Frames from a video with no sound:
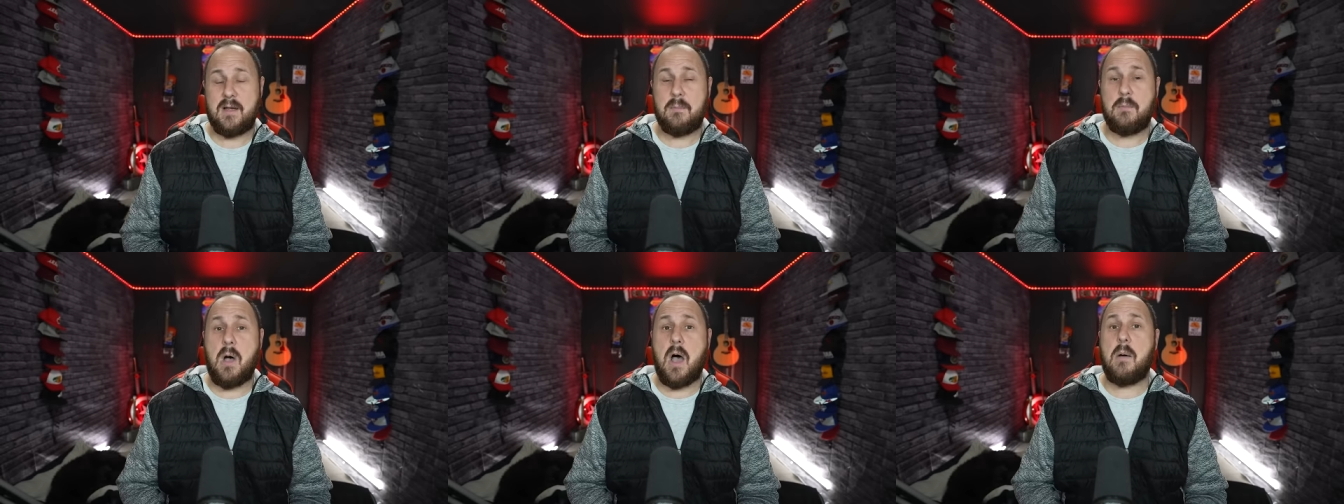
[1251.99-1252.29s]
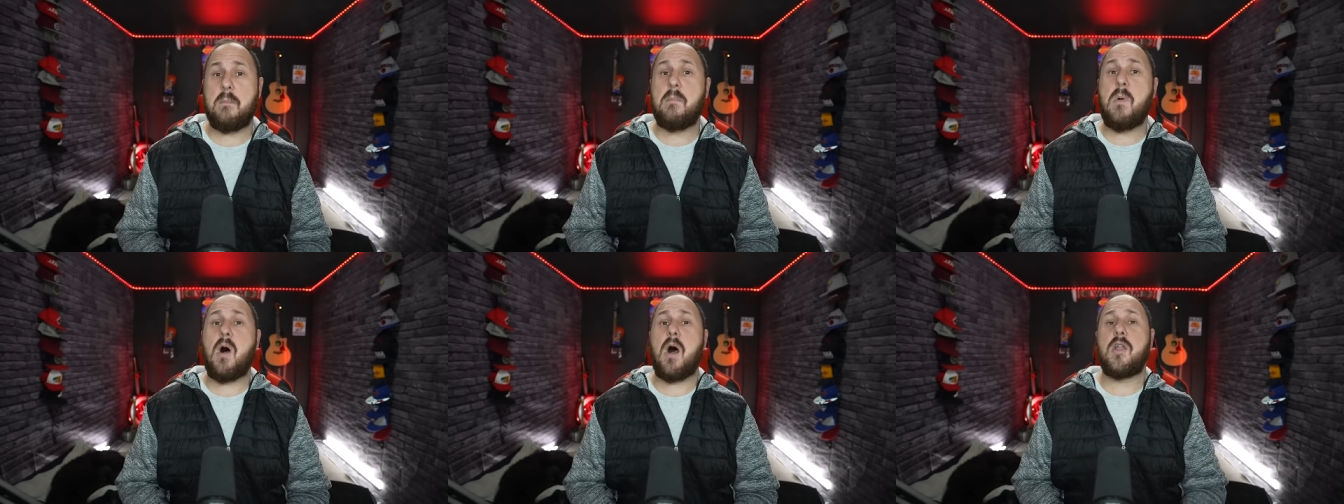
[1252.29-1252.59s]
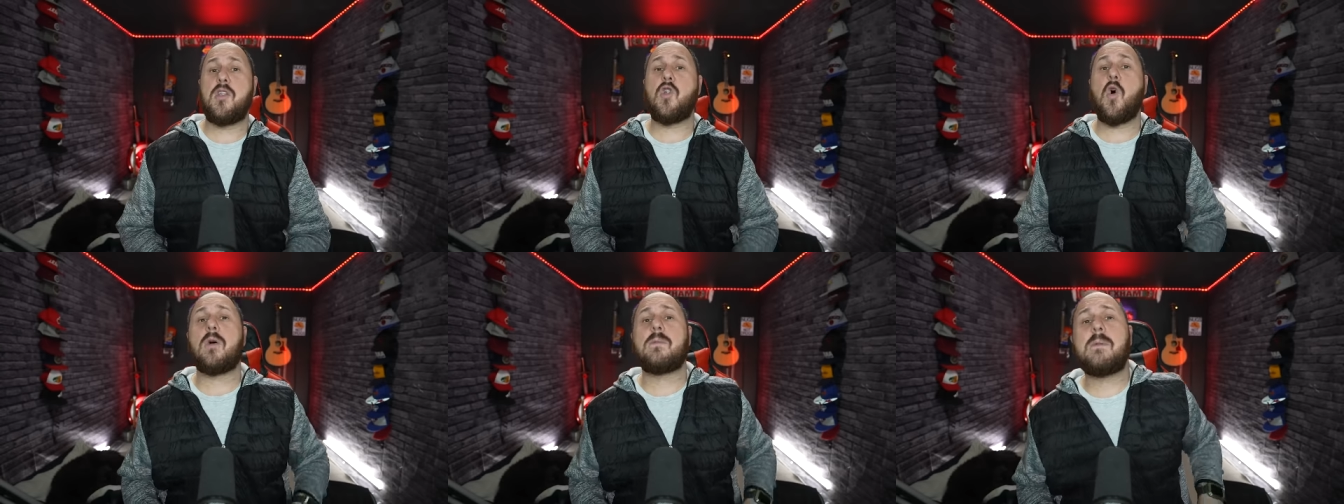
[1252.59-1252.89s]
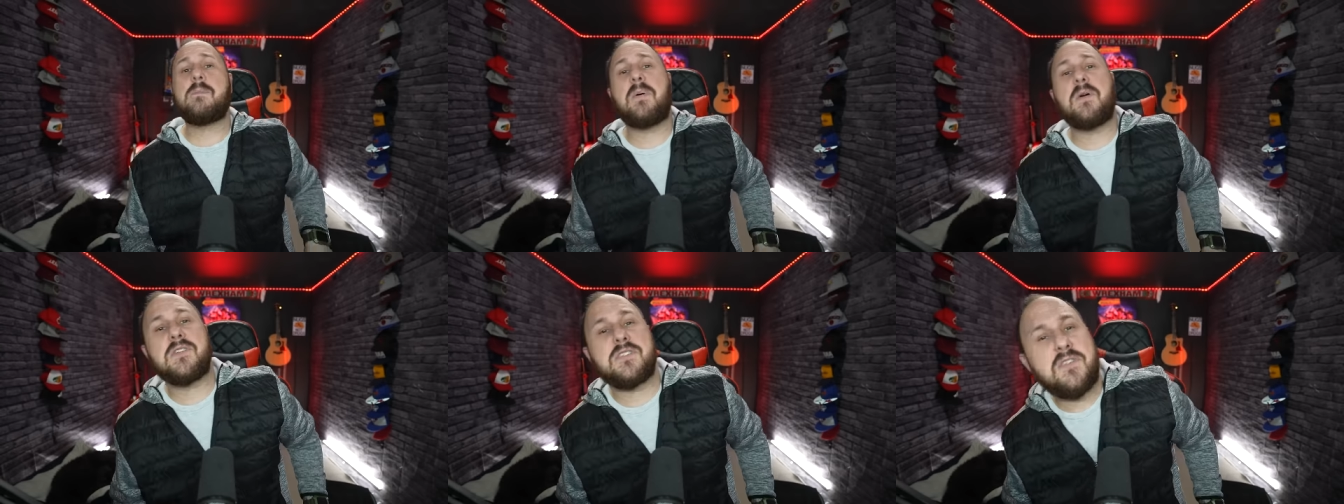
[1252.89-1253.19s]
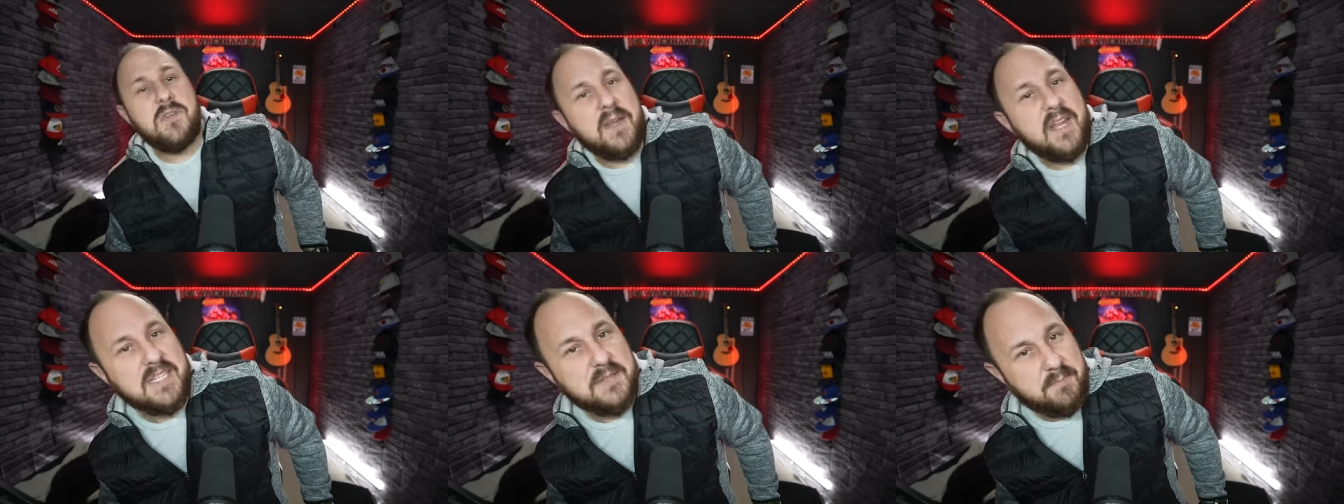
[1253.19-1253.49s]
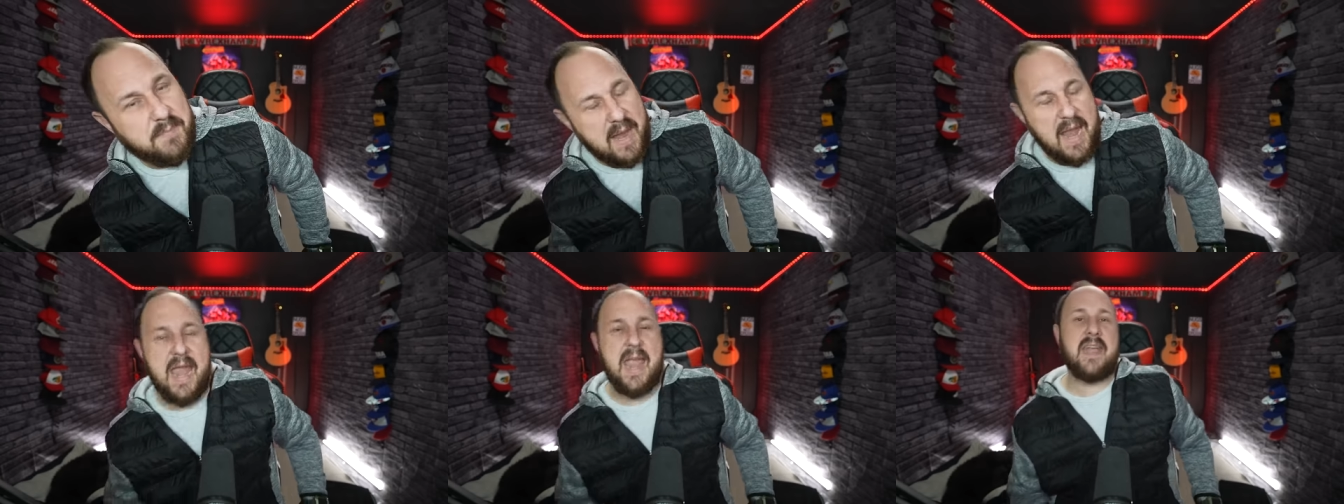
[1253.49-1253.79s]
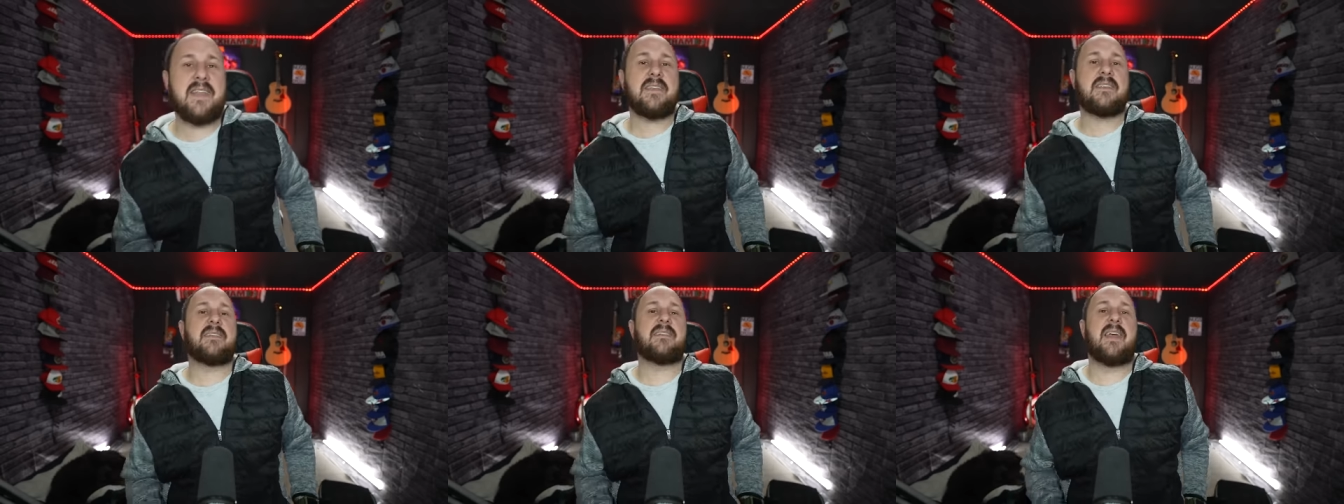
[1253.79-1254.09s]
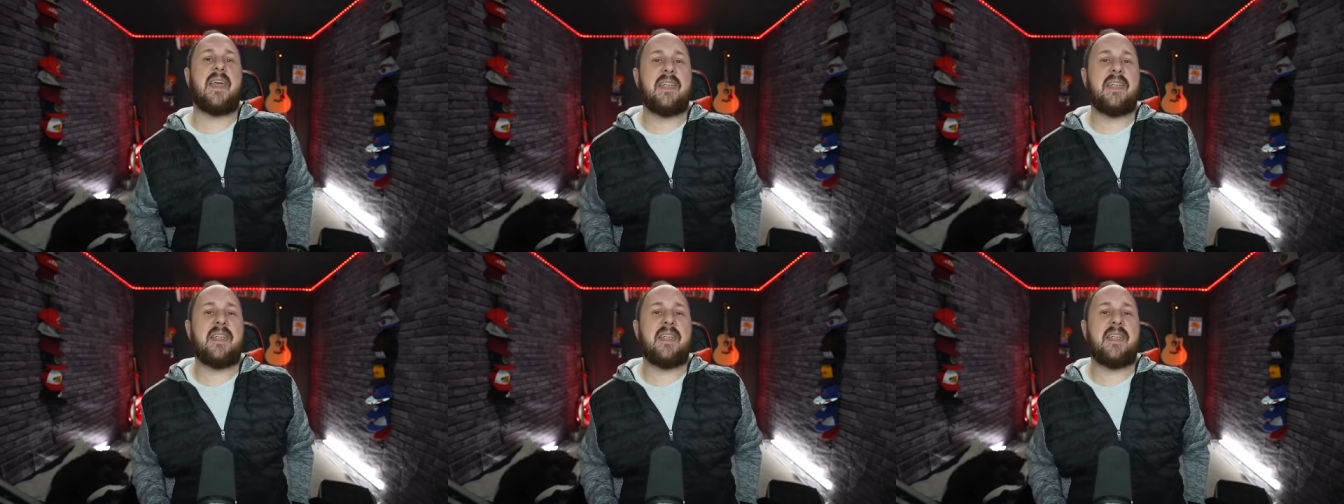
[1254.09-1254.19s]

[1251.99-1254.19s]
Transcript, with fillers: A, a normal person who gets panned